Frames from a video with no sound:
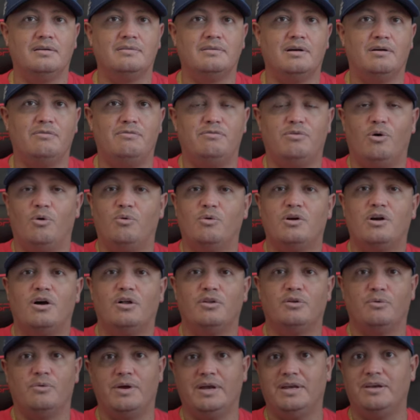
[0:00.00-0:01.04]
Volt
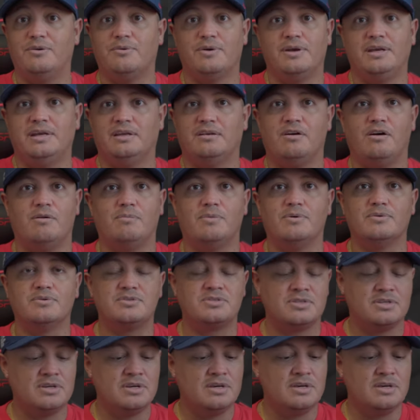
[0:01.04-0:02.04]
colorway, green almost.